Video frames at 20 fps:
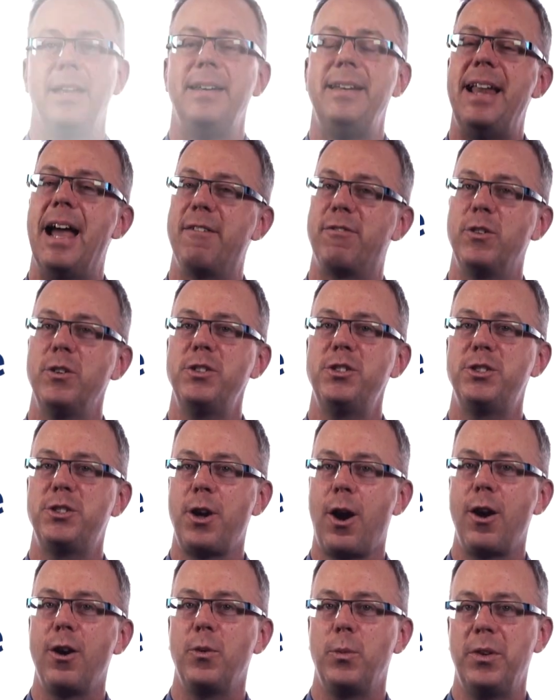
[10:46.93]
Never
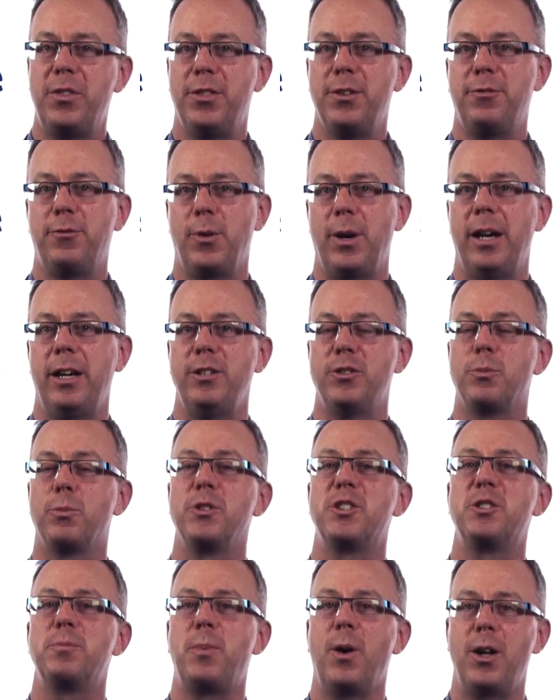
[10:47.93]
start with the phrase
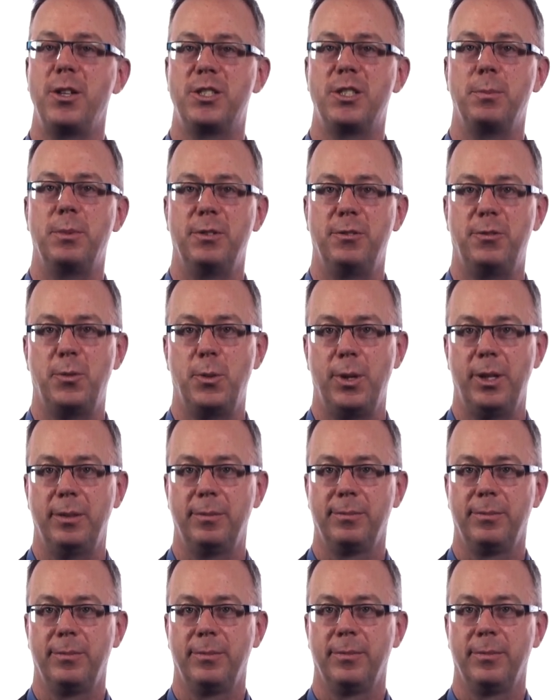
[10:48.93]
responsible for.